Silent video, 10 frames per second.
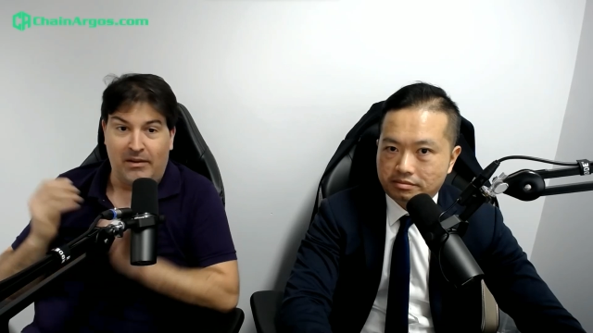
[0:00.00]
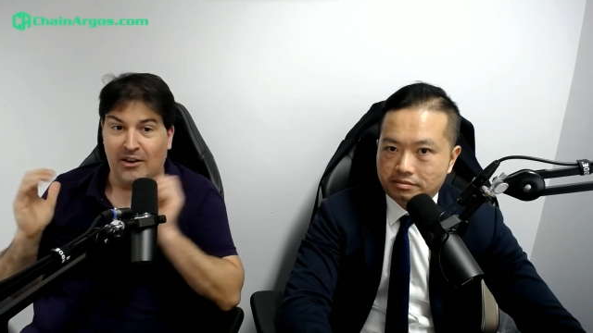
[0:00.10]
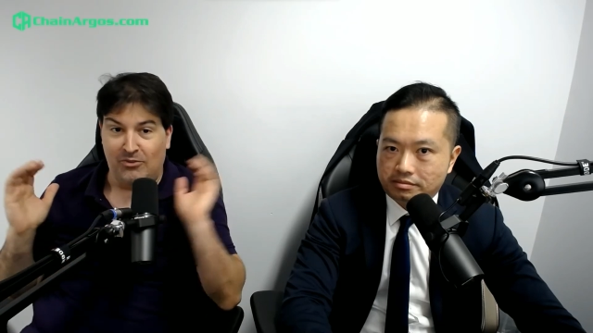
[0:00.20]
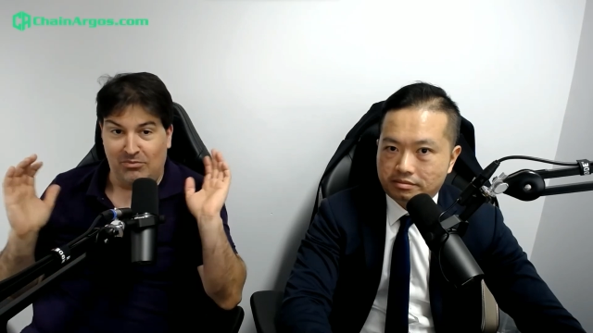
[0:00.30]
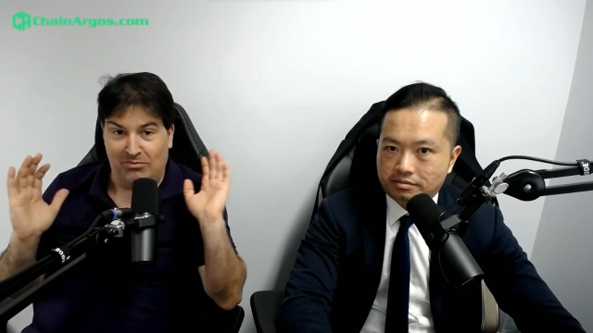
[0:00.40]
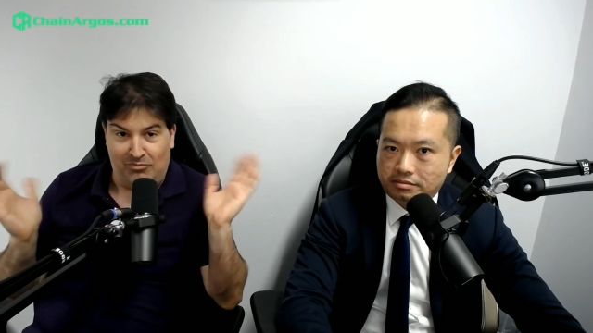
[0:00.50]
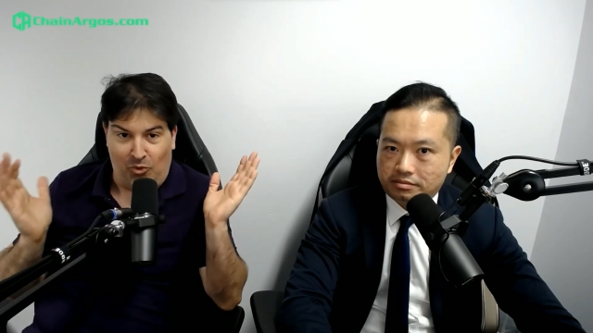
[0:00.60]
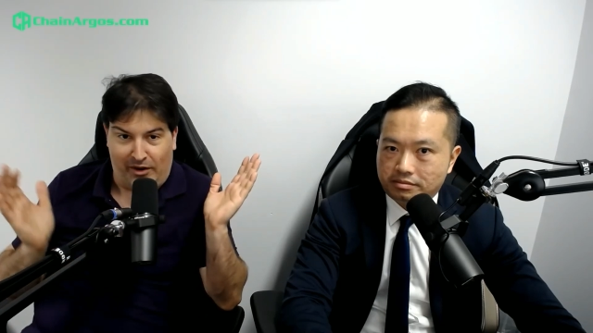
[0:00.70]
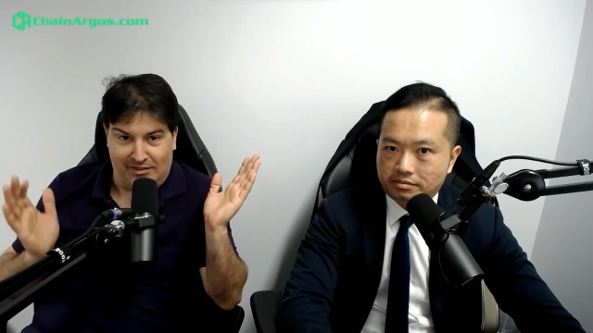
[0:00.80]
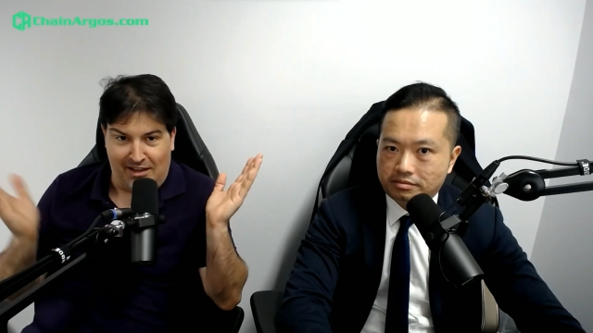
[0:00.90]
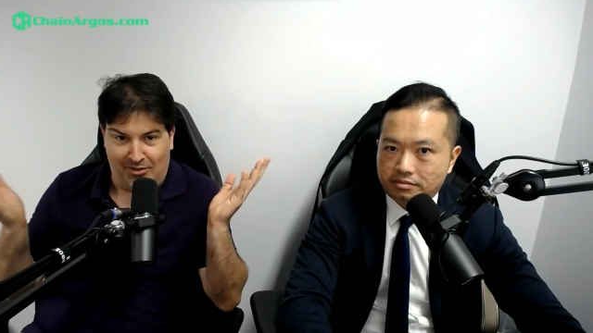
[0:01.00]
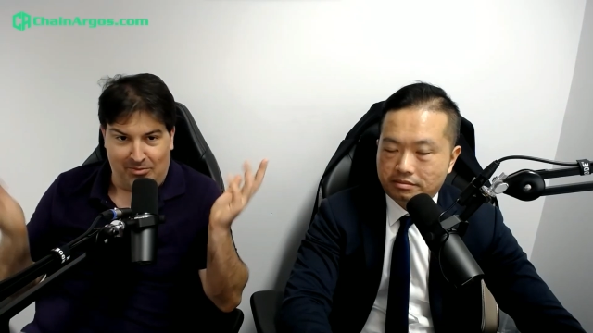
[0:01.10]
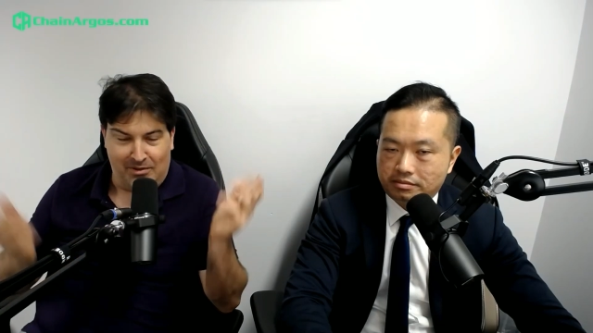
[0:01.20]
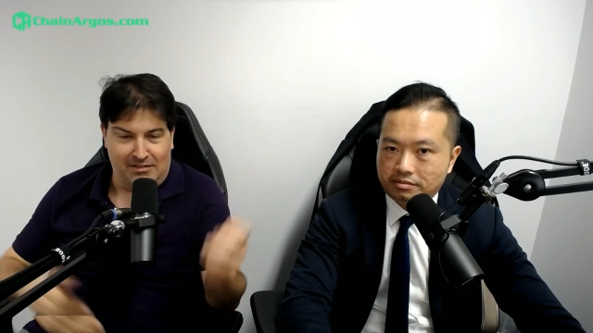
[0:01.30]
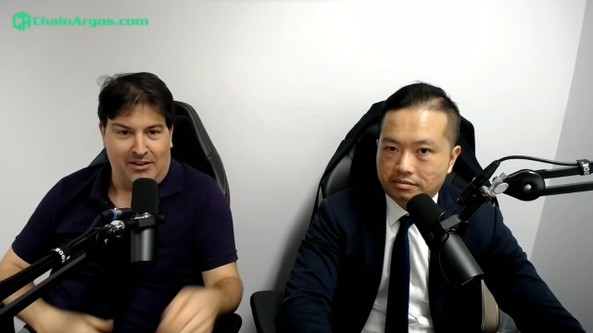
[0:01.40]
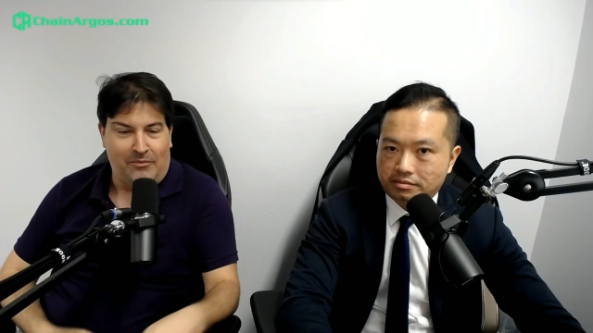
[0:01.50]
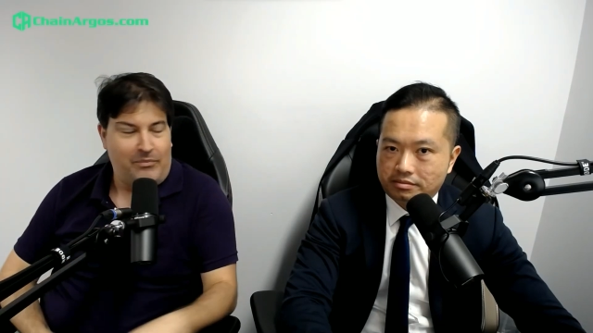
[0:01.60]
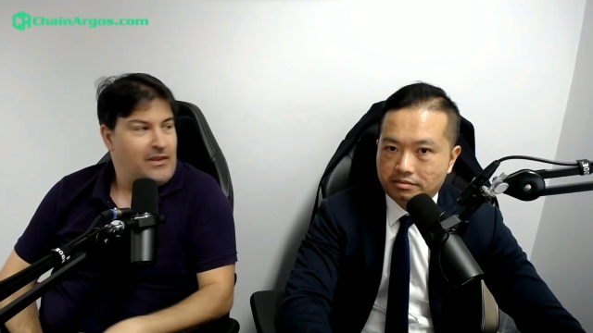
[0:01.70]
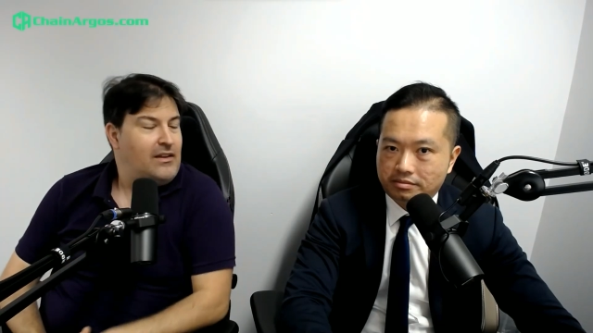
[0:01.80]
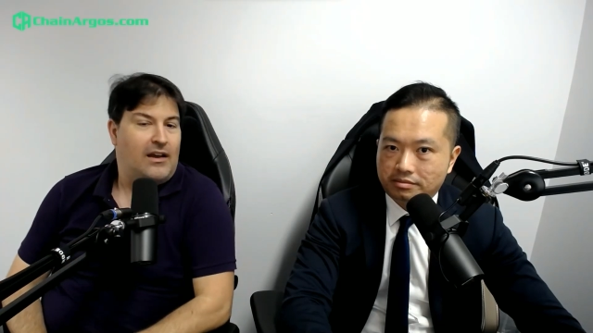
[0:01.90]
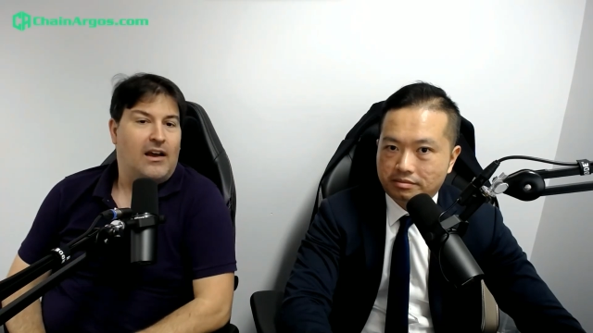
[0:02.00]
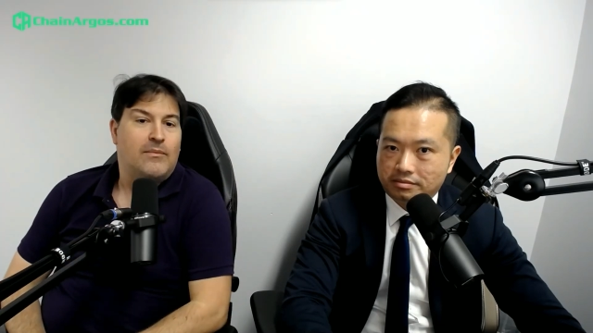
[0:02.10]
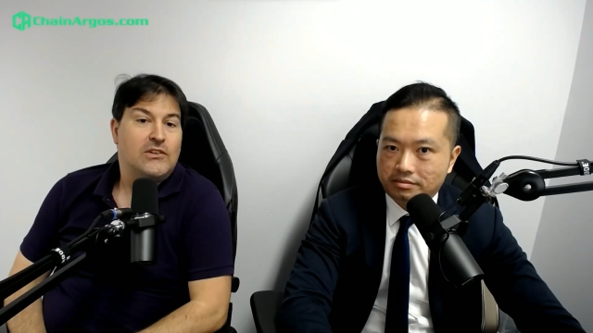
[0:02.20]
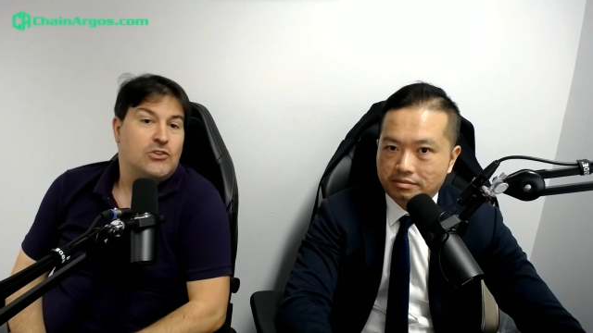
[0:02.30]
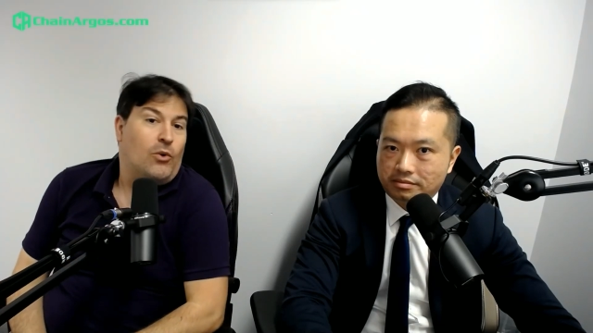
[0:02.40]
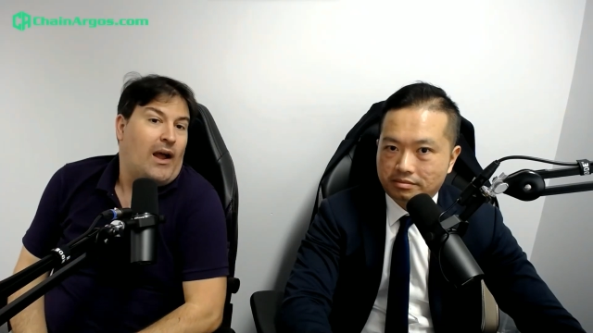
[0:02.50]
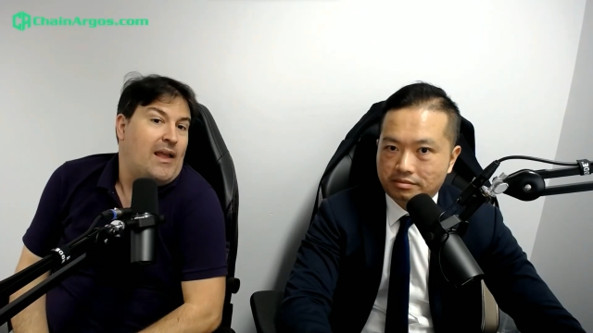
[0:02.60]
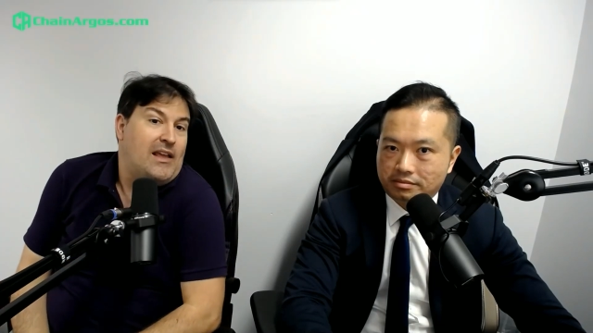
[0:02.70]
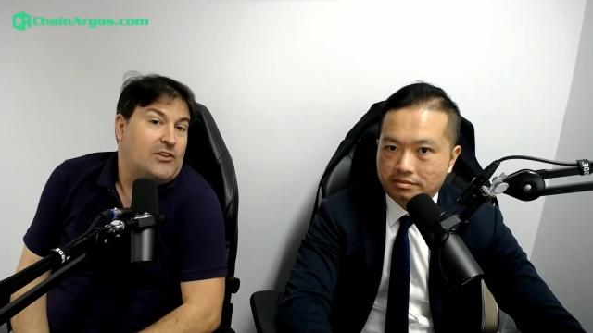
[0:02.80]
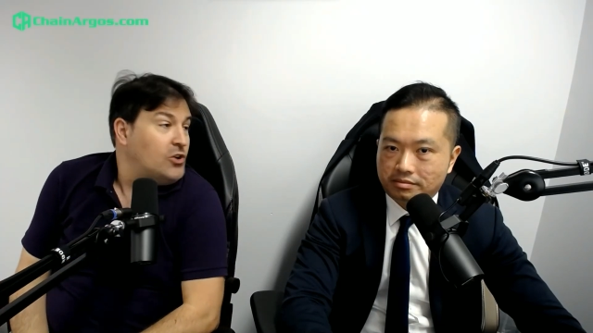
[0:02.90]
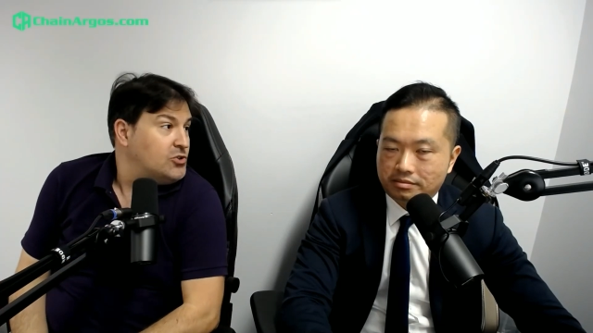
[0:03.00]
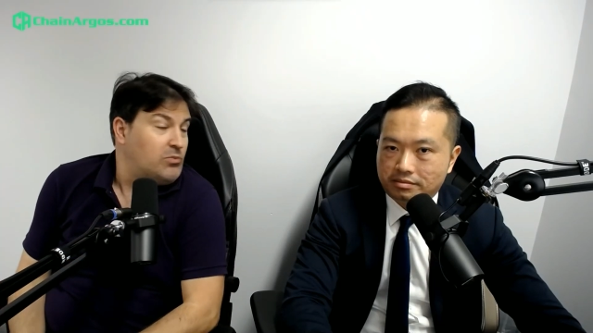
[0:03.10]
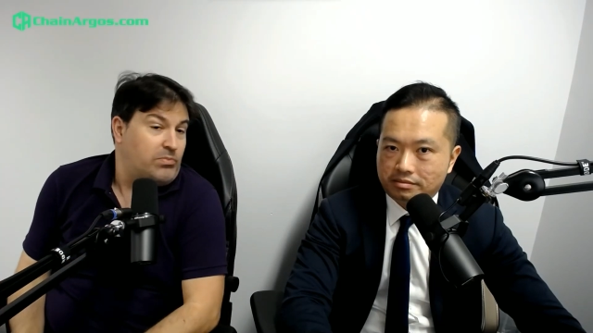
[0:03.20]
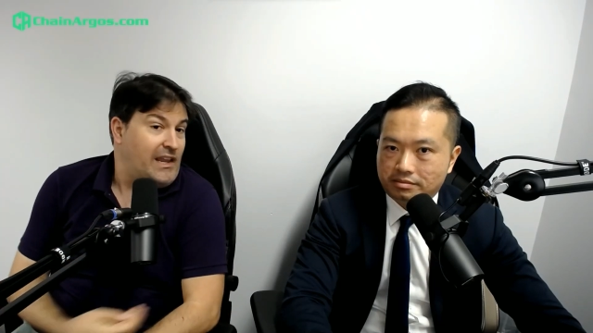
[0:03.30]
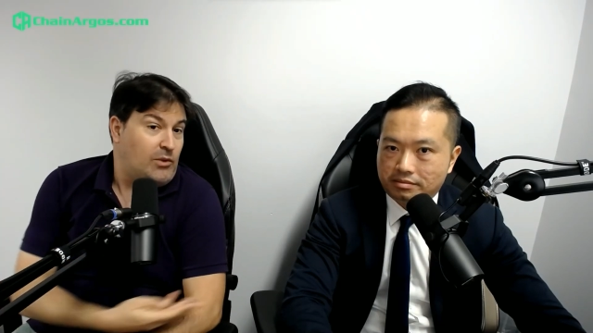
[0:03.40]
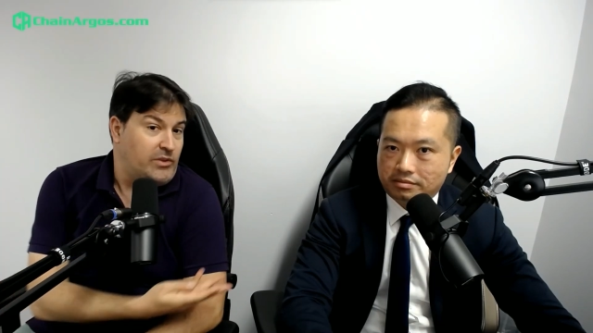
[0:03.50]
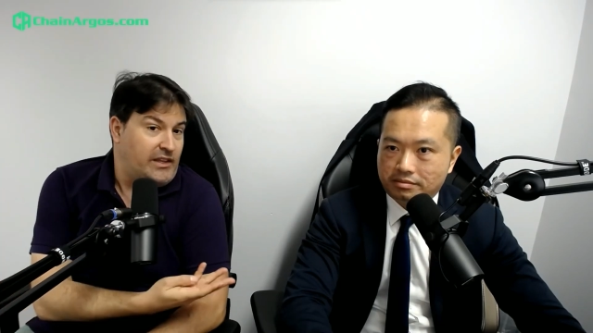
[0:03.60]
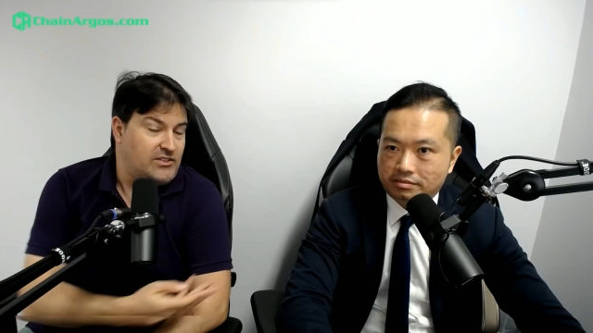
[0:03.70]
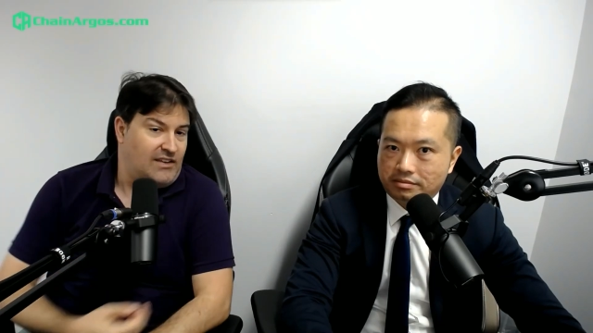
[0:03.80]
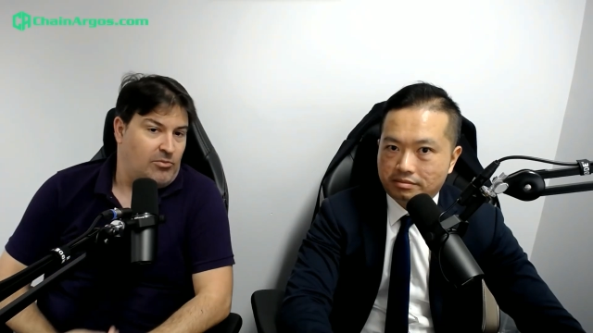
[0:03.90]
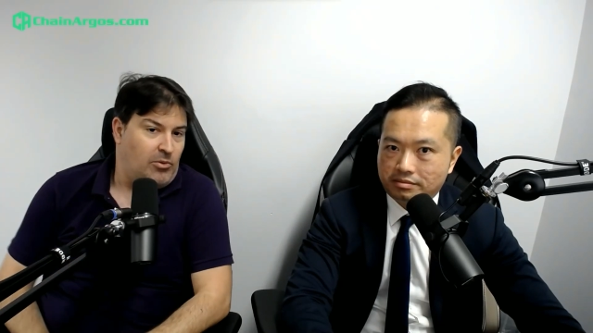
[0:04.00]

Speaker 1: I don't work at Tether, but you know, um, so it's also equally conceivable that